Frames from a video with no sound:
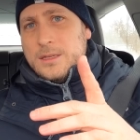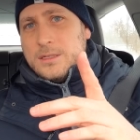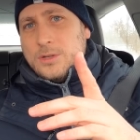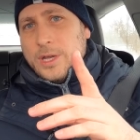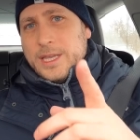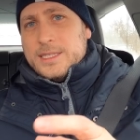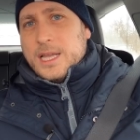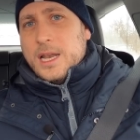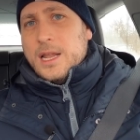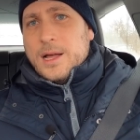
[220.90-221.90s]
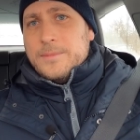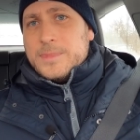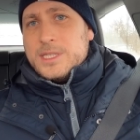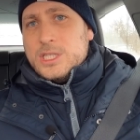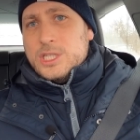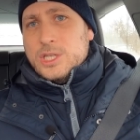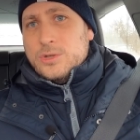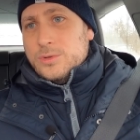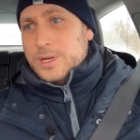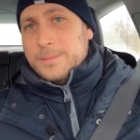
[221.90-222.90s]
So I guess I'll see
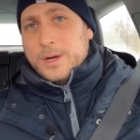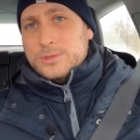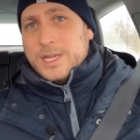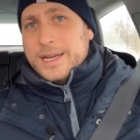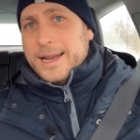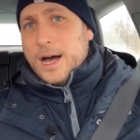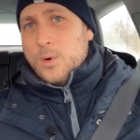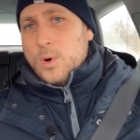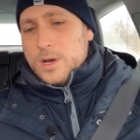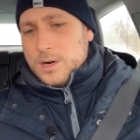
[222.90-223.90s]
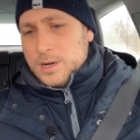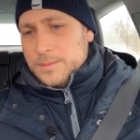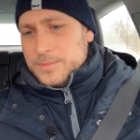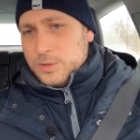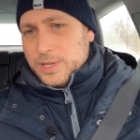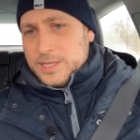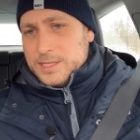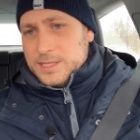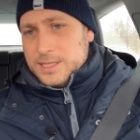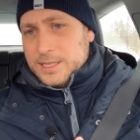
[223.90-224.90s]
you in about an hour so you can
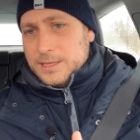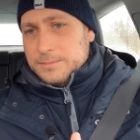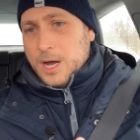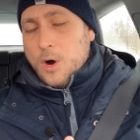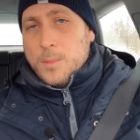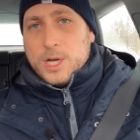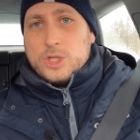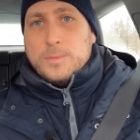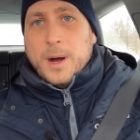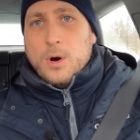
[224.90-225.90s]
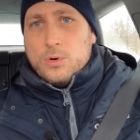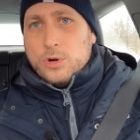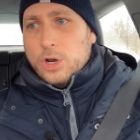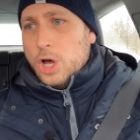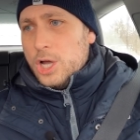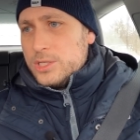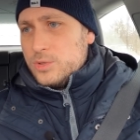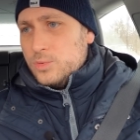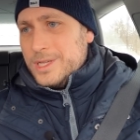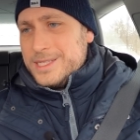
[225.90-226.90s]
see how much power we
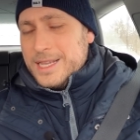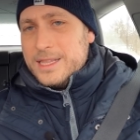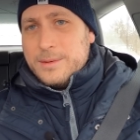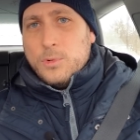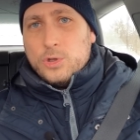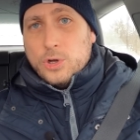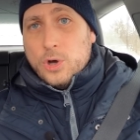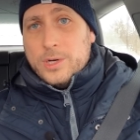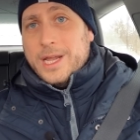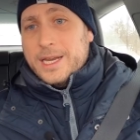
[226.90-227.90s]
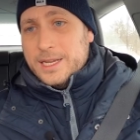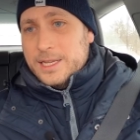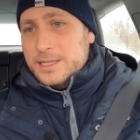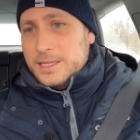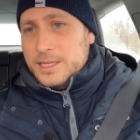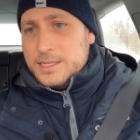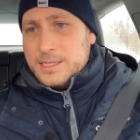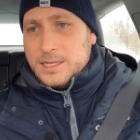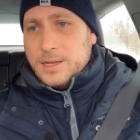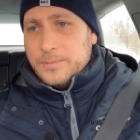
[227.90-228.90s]
lost to the Sentry mode on and in
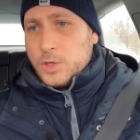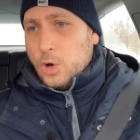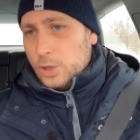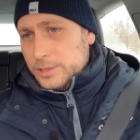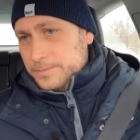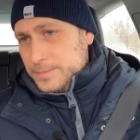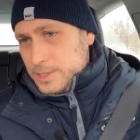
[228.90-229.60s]
this cold.